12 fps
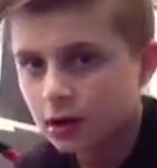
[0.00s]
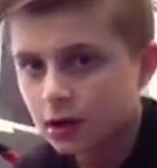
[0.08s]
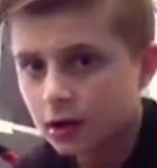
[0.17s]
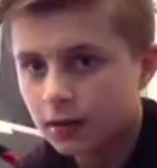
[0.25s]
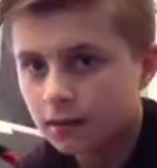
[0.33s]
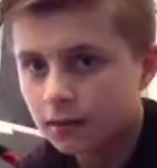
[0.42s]

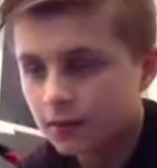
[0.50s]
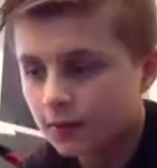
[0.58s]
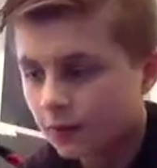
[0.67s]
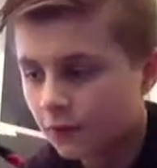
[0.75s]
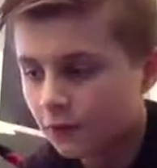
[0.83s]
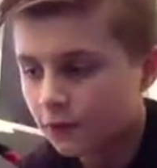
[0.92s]
The
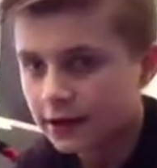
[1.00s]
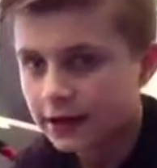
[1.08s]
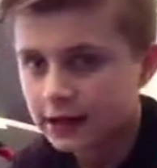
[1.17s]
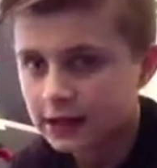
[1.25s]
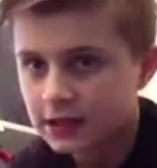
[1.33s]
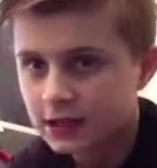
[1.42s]

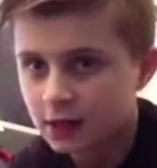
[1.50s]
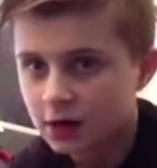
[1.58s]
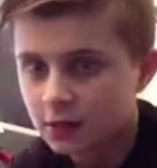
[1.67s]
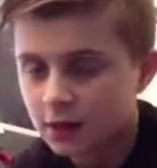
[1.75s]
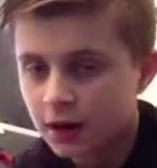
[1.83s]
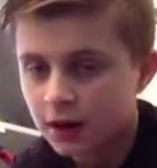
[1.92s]
3DS,
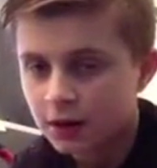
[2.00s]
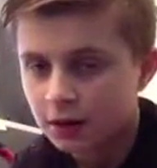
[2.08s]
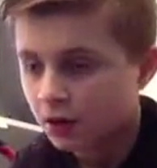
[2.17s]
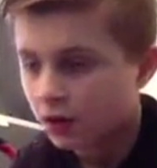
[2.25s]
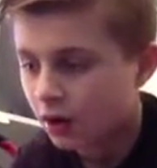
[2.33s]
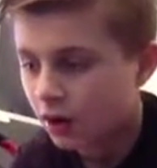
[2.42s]
oh my
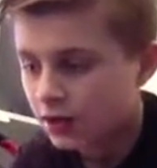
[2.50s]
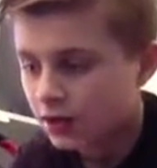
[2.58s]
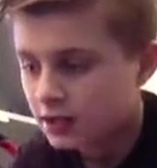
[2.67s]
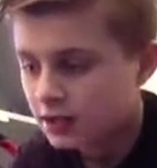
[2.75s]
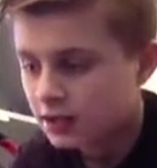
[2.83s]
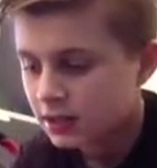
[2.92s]
god,
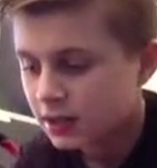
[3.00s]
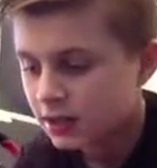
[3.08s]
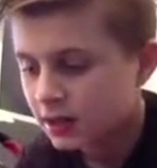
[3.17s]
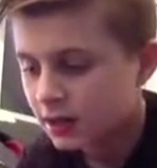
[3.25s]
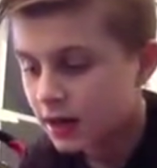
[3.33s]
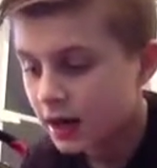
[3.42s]
guys.
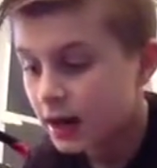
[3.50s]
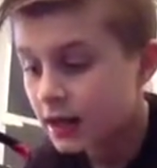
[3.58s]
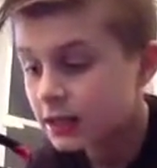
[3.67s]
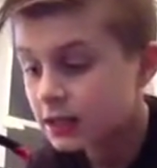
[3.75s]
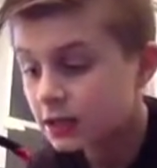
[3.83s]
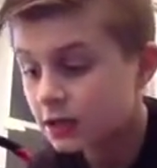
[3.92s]

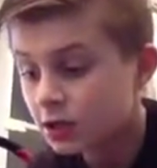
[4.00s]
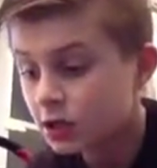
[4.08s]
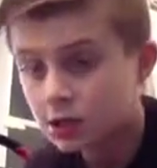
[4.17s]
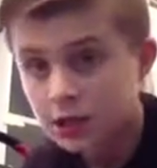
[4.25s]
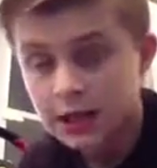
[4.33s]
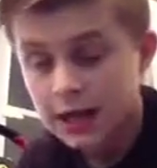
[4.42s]
It is a
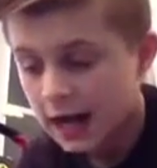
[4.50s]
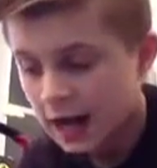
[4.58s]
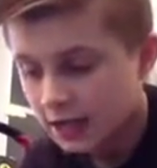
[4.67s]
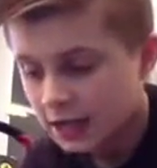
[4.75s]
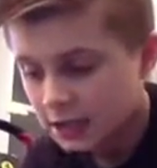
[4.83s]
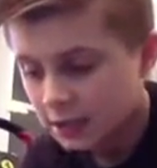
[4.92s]
good
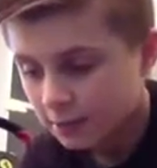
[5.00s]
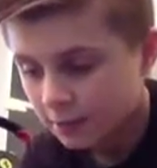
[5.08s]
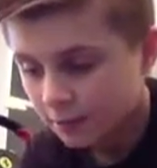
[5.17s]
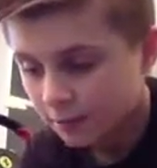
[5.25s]
DS.